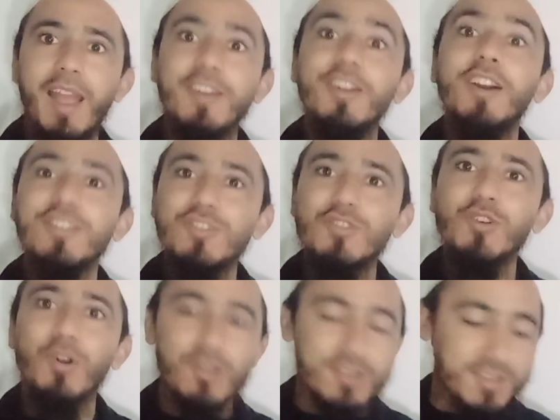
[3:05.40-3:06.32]
and
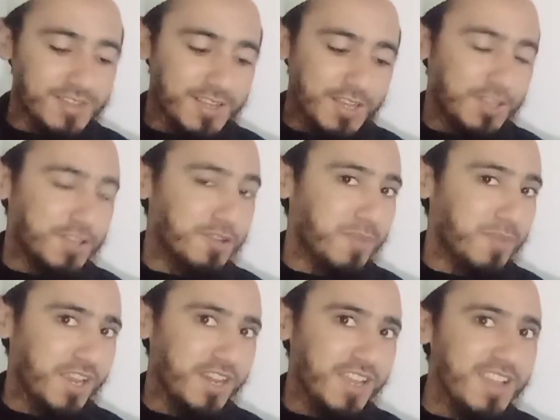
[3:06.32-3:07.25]
controls the
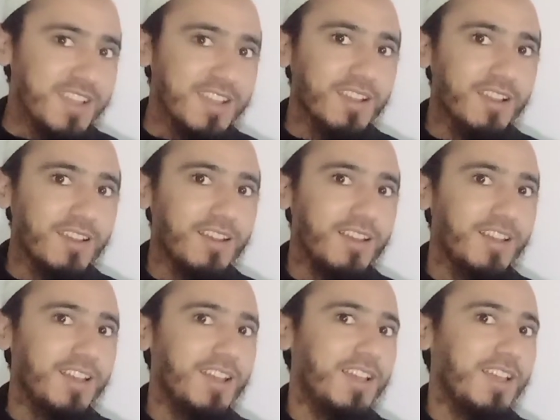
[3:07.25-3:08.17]

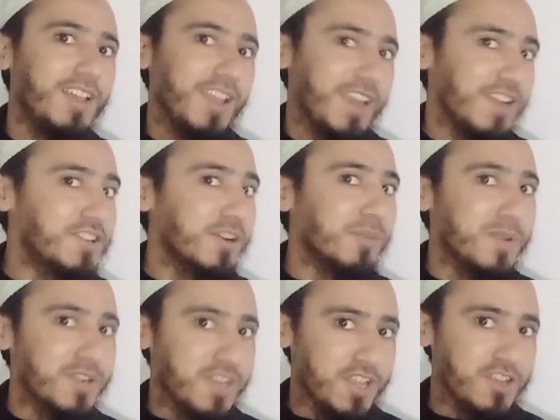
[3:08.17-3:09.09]
meaning,
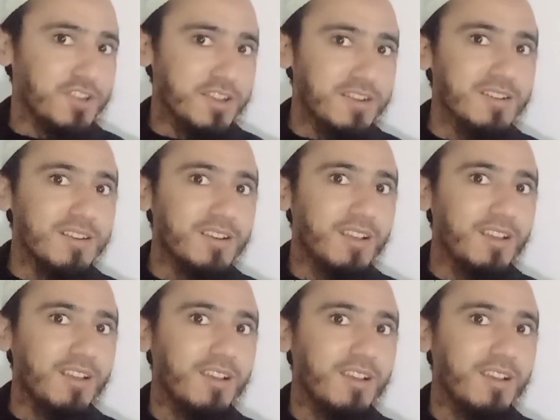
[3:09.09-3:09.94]
interpretation,